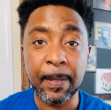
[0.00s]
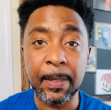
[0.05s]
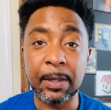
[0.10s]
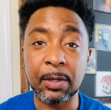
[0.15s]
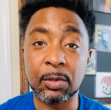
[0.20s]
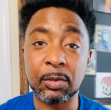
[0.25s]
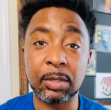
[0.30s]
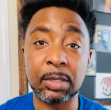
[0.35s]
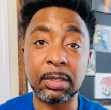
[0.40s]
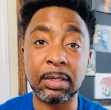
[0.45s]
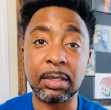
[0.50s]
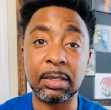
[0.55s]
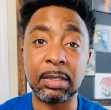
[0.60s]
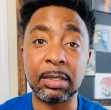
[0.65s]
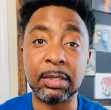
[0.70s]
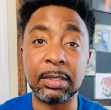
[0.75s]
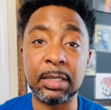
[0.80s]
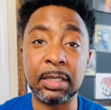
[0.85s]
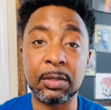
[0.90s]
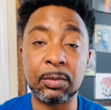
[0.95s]
You're going to
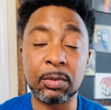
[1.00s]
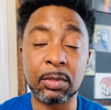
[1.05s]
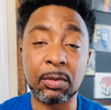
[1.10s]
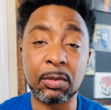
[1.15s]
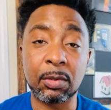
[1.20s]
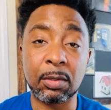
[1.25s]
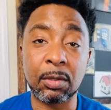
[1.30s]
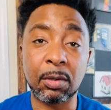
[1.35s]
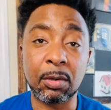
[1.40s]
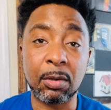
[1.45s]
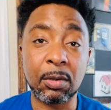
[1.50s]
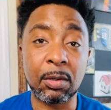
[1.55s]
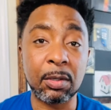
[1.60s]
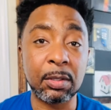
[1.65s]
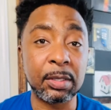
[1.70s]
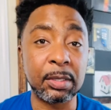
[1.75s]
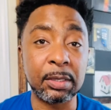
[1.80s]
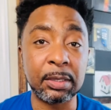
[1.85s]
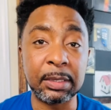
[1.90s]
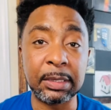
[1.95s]
need to record all
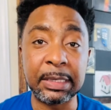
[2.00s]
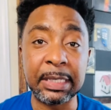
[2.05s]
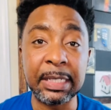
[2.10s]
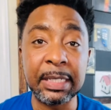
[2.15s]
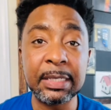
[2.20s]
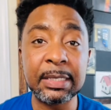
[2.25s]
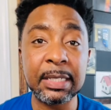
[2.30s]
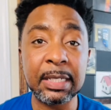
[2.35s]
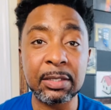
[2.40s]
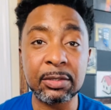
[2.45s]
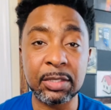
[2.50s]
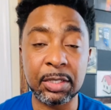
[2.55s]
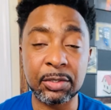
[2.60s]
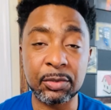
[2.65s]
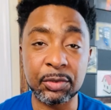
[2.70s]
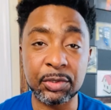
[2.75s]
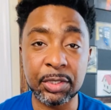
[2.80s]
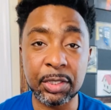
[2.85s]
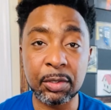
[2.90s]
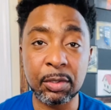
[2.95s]
the details that
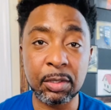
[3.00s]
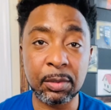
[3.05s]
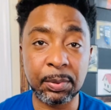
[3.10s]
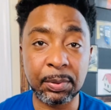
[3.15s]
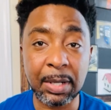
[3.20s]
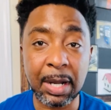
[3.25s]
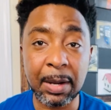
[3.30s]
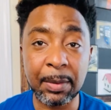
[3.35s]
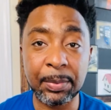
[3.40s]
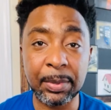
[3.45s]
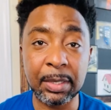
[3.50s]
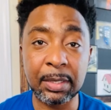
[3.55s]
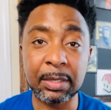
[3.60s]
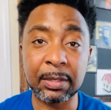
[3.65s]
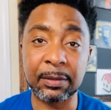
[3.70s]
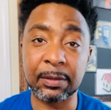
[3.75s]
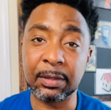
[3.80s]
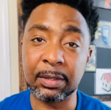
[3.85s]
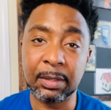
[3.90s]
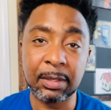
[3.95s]
you see on the
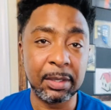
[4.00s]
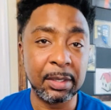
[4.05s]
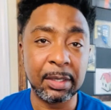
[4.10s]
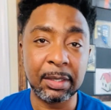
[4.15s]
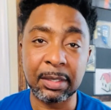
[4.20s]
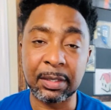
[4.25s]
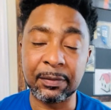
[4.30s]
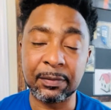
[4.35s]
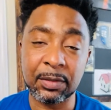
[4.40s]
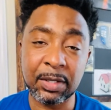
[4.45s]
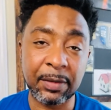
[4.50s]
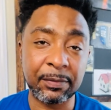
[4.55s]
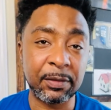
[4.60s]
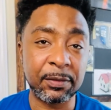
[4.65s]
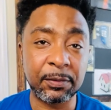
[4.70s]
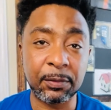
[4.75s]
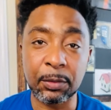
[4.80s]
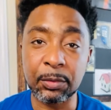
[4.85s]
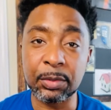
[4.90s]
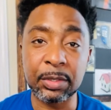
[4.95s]
property. If you have your
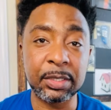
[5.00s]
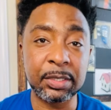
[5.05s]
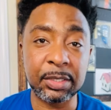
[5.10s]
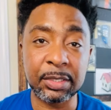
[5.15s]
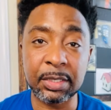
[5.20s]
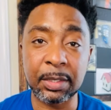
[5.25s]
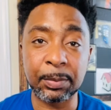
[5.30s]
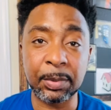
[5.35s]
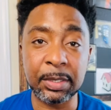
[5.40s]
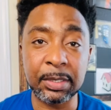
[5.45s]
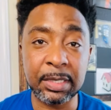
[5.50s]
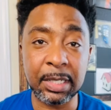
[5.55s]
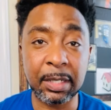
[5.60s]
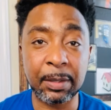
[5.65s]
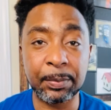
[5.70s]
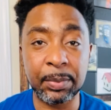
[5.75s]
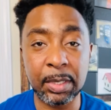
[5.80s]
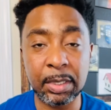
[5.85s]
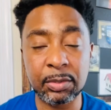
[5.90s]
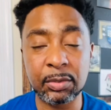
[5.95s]
phone, you can just simply take a
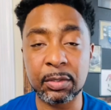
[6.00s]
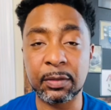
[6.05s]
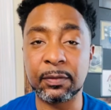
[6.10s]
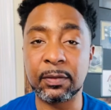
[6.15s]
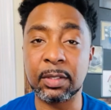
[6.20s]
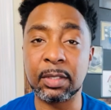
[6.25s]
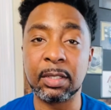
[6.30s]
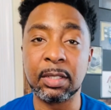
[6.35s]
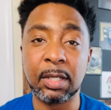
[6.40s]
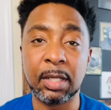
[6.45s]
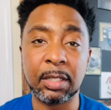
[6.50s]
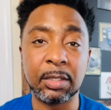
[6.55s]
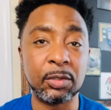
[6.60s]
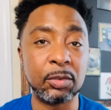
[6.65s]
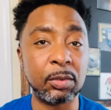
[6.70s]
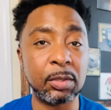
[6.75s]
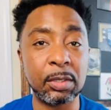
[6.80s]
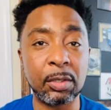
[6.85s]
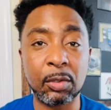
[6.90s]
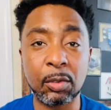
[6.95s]
picture. If you're
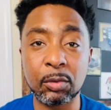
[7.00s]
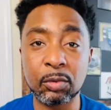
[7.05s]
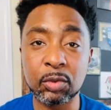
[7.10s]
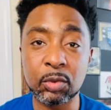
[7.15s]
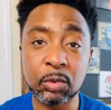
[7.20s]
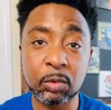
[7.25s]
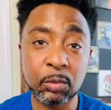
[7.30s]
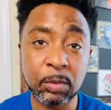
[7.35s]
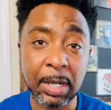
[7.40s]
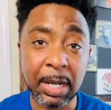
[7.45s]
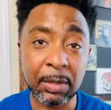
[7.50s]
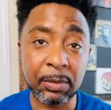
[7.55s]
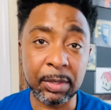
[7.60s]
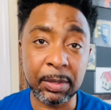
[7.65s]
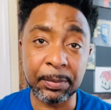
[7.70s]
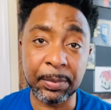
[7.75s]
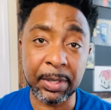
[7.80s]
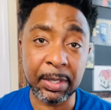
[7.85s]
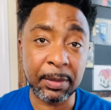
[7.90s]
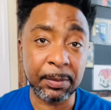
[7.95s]
doing the old school route
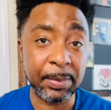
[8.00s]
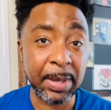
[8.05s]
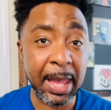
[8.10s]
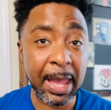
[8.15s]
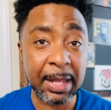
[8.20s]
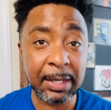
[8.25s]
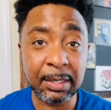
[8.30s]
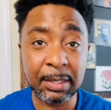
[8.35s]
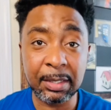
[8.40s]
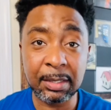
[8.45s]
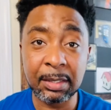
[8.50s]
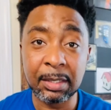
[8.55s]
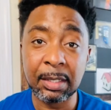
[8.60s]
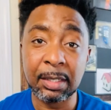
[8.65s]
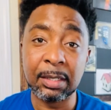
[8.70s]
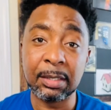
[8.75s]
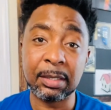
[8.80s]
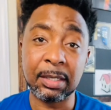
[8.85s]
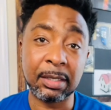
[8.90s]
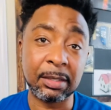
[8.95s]
and pen and padding it,
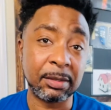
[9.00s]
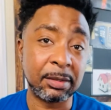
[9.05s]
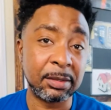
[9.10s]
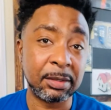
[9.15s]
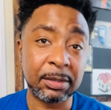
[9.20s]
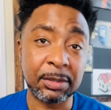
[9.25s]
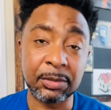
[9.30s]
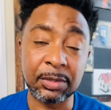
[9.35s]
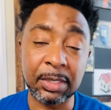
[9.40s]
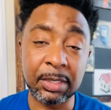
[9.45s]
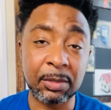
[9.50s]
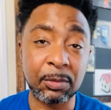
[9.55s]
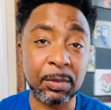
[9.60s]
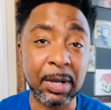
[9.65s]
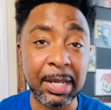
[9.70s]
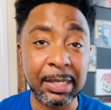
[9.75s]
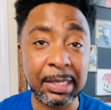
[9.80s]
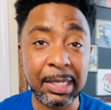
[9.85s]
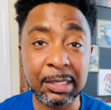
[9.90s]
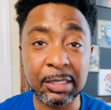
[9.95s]
then you need to
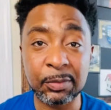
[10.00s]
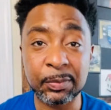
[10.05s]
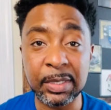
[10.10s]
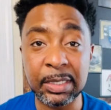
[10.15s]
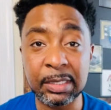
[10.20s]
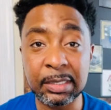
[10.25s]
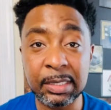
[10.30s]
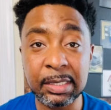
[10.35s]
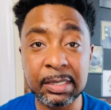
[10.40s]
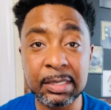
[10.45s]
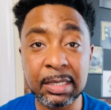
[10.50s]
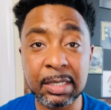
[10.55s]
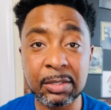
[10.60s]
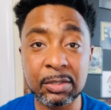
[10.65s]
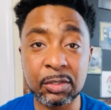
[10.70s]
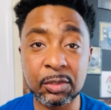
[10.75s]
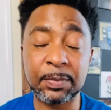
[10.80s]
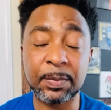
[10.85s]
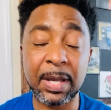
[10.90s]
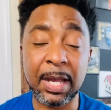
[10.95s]
write down as many
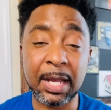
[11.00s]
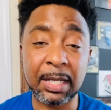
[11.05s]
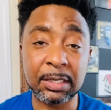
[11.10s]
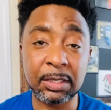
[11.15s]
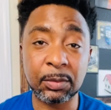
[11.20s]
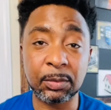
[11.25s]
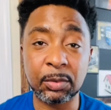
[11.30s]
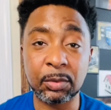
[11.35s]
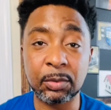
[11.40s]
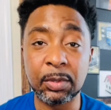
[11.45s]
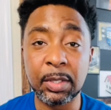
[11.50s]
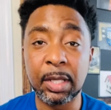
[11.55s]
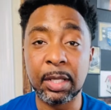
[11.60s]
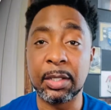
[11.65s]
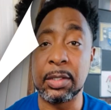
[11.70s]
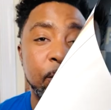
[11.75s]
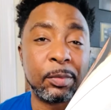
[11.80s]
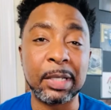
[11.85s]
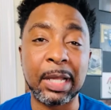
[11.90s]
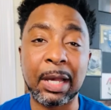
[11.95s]
details as possible.
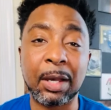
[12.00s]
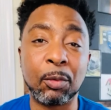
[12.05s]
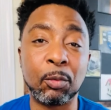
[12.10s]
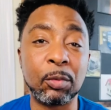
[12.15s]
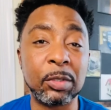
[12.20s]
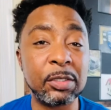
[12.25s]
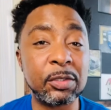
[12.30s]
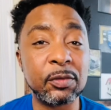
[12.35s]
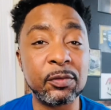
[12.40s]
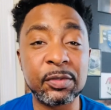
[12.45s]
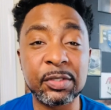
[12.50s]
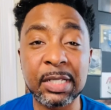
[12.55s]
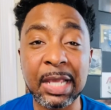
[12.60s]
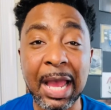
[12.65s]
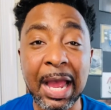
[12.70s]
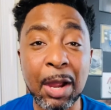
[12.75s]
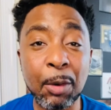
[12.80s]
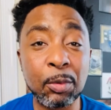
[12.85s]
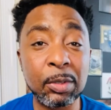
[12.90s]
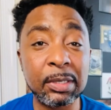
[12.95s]
Now, once you
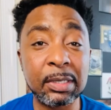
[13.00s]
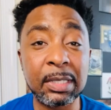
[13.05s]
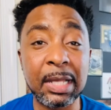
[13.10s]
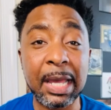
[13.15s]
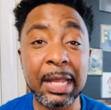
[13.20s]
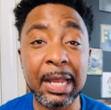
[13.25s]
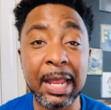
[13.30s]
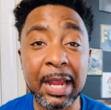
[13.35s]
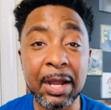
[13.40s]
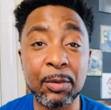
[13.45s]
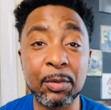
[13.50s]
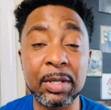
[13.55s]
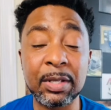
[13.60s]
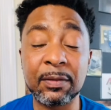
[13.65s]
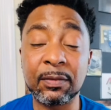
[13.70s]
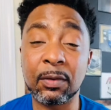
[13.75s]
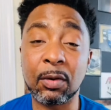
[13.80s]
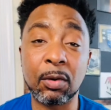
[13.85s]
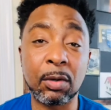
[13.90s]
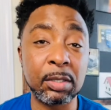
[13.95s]
scoured that area
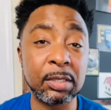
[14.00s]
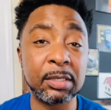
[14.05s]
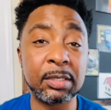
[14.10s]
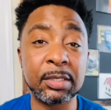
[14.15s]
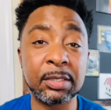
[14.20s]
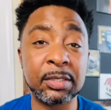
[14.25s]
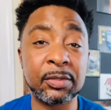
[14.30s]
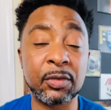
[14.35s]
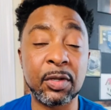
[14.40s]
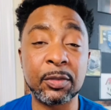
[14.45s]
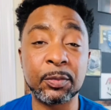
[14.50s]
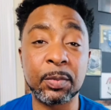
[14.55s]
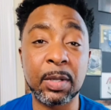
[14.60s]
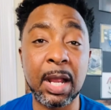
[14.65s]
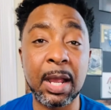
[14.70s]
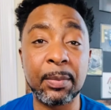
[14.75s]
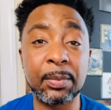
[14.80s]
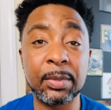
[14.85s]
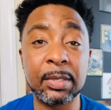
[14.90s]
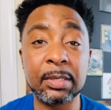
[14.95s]
for all the distressed
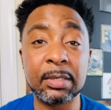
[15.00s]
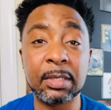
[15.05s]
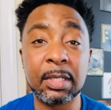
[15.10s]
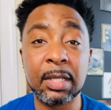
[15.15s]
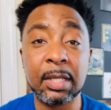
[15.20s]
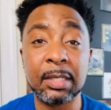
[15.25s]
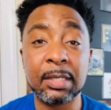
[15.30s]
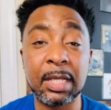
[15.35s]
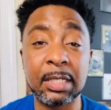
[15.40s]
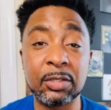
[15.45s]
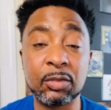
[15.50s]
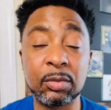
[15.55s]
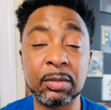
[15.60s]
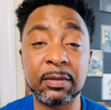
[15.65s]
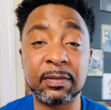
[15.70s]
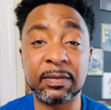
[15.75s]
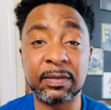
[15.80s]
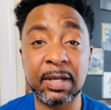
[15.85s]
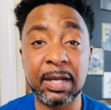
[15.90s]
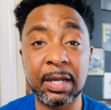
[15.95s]
properties that you
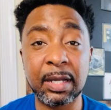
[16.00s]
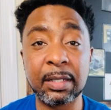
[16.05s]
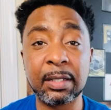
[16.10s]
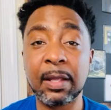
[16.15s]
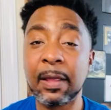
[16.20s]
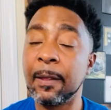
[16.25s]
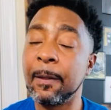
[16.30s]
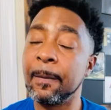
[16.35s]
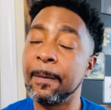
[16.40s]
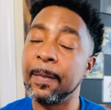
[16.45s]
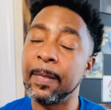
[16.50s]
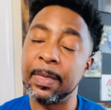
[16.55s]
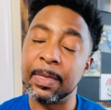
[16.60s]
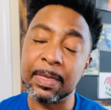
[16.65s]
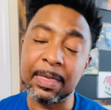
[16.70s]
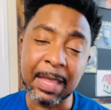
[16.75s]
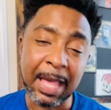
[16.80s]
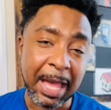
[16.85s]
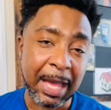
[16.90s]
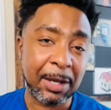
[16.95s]
could find,
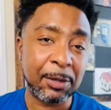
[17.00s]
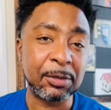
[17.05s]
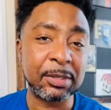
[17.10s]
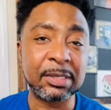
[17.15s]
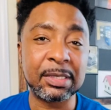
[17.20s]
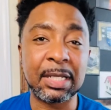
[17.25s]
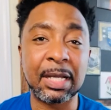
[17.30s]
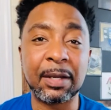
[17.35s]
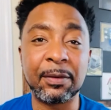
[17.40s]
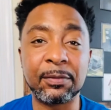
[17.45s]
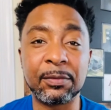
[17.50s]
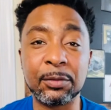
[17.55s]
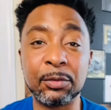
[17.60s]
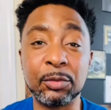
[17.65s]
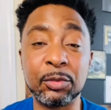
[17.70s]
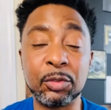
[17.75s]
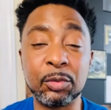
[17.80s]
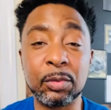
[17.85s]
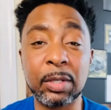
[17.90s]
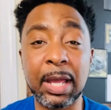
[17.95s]
now it's time for you
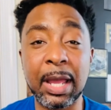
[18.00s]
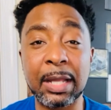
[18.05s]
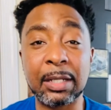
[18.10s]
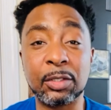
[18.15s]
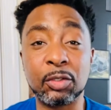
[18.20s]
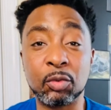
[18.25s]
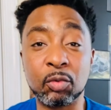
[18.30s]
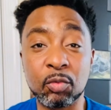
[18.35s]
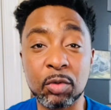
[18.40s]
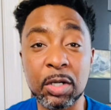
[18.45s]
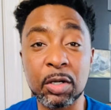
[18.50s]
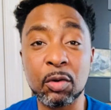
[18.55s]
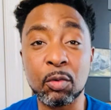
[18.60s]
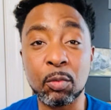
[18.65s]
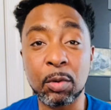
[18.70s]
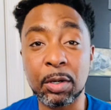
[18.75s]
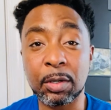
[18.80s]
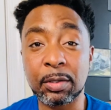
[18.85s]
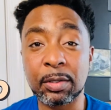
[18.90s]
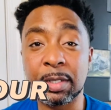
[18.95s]
to do the real
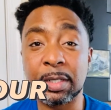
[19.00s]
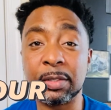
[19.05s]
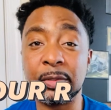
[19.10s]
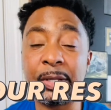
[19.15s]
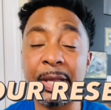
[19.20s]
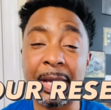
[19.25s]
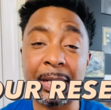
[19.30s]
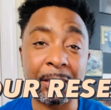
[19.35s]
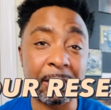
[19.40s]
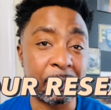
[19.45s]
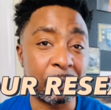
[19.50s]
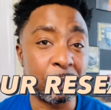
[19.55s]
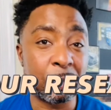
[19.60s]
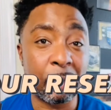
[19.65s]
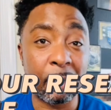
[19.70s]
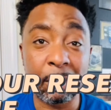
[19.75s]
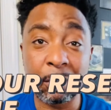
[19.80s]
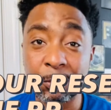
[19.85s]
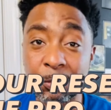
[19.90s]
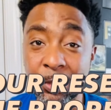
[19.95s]
work. You got to do
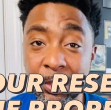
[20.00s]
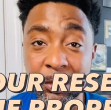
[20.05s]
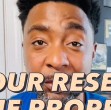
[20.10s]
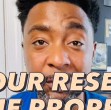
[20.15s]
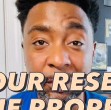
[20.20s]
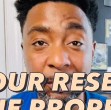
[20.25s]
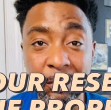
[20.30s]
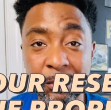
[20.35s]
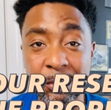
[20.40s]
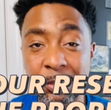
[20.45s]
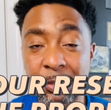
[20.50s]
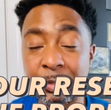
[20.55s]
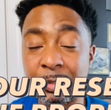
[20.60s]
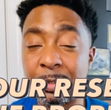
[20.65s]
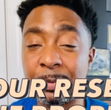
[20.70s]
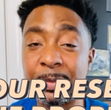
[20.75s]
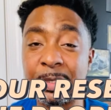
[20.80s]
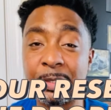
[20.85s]
all the research. You're going to be